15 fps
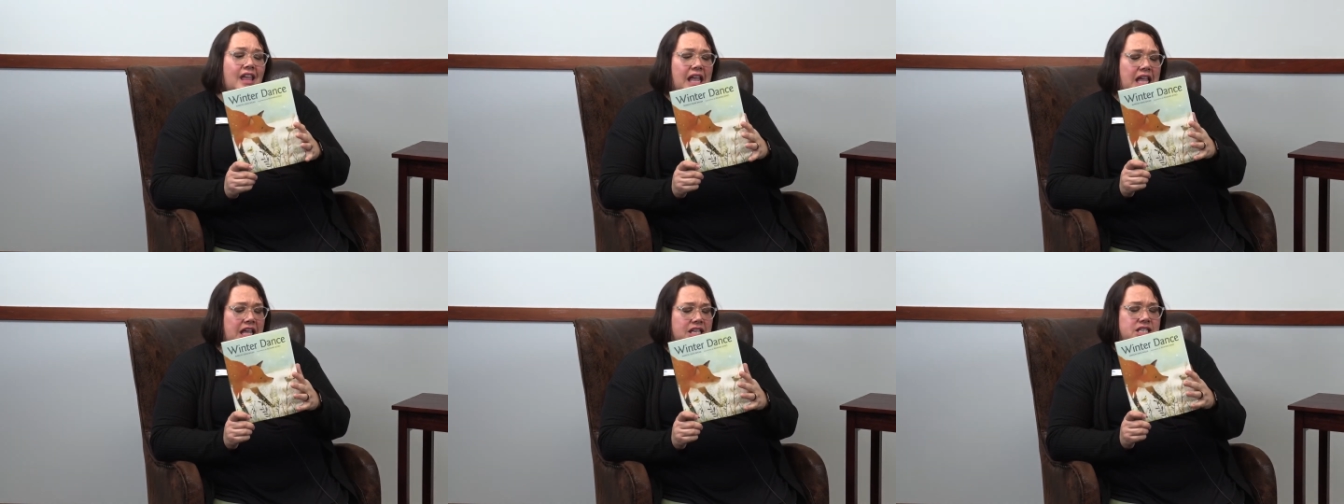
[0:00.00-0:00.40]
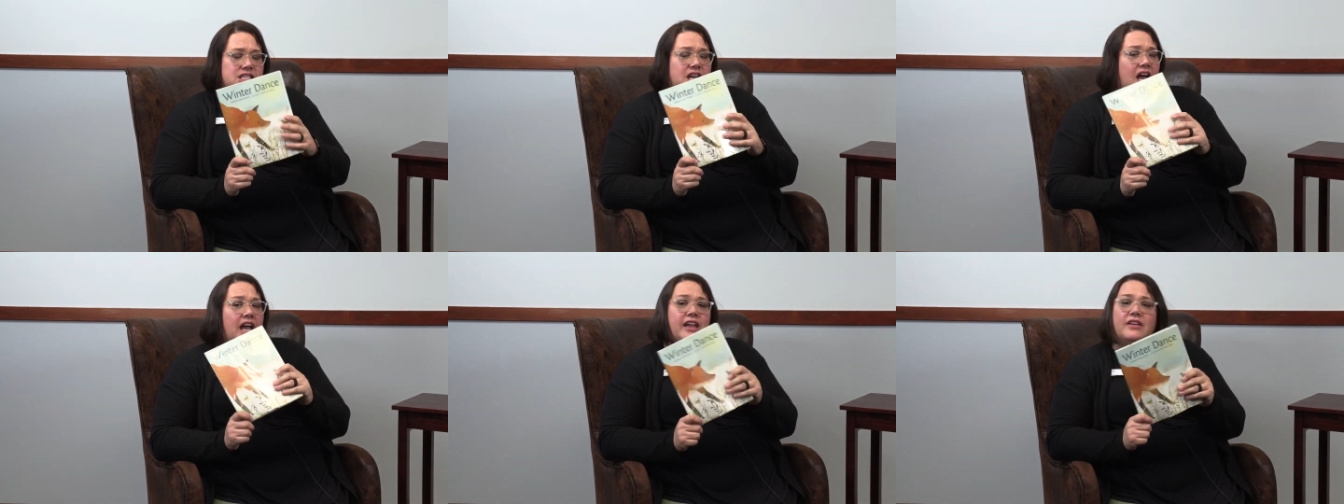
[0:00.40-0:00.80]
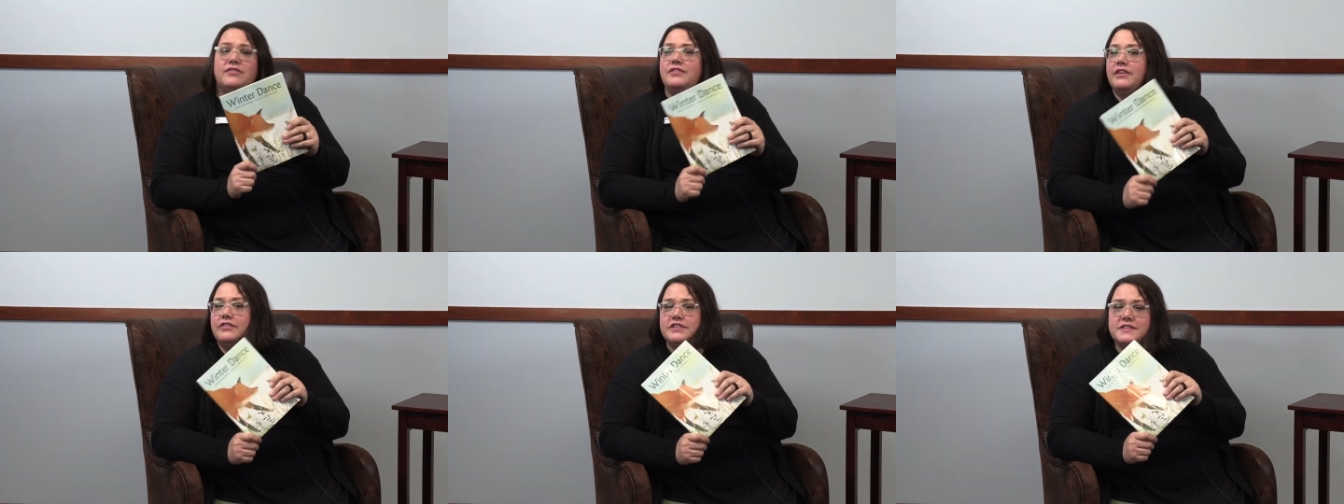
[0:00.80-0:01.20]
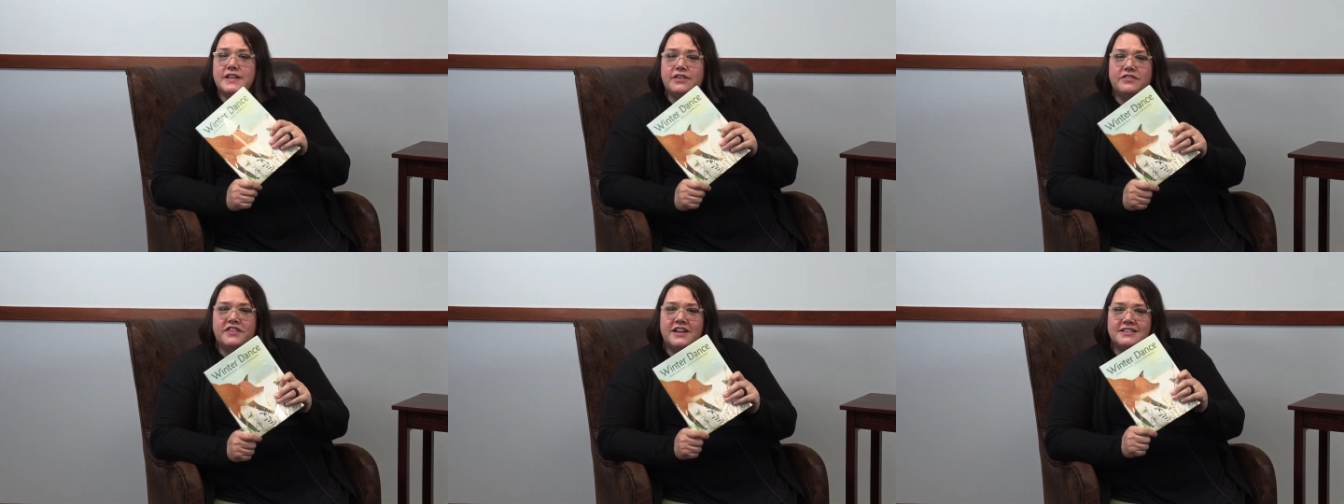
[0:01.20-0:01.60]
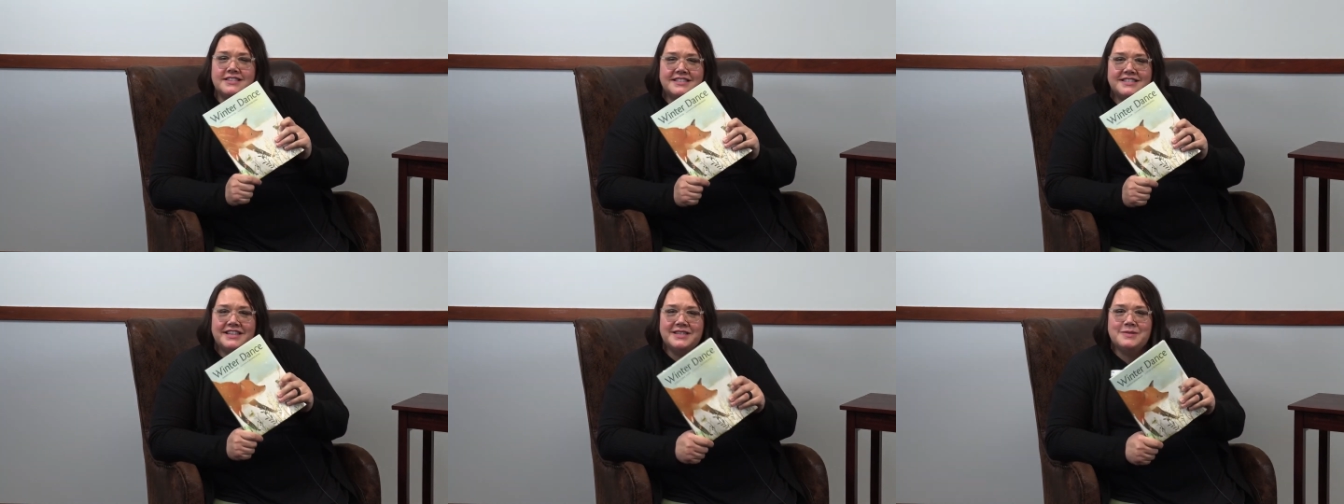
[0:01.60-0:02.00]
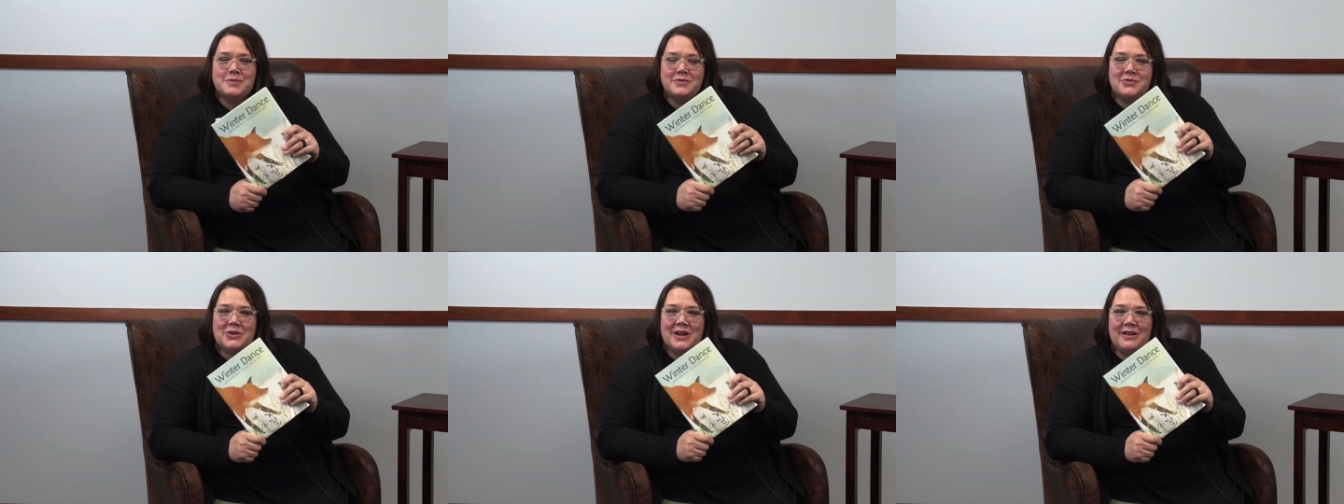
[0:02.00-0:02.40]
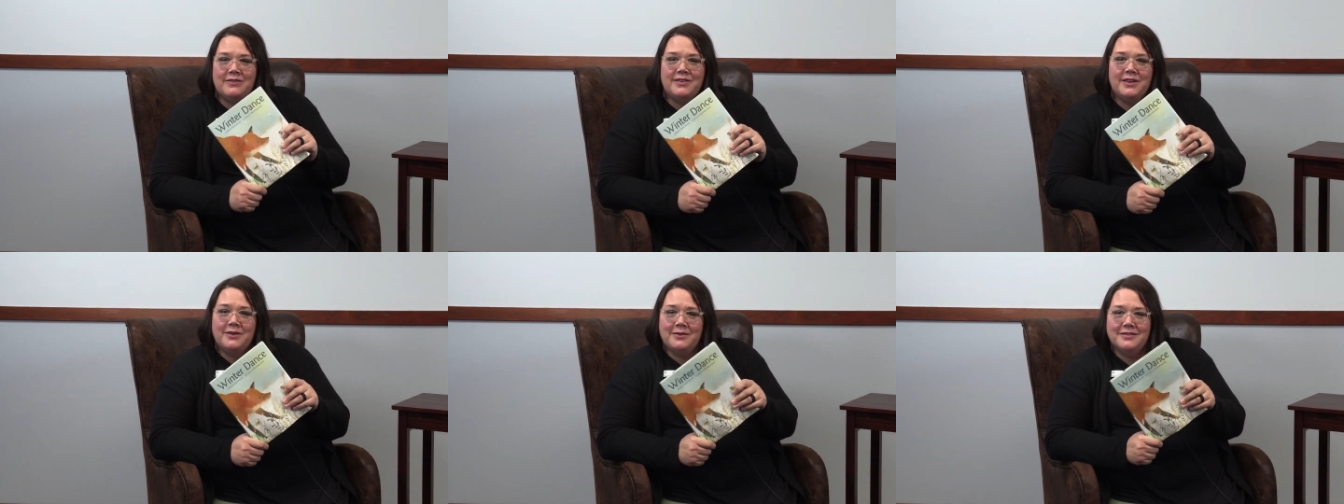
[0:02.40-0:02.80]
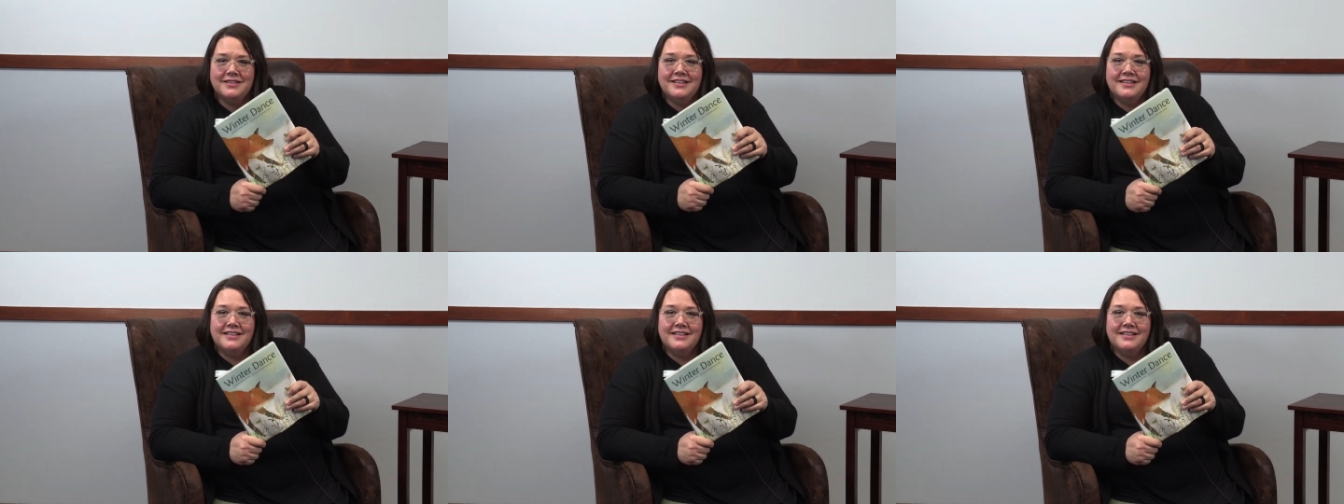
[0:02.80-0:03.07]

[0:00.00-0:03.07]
And I have never seen foxes dance before, have you?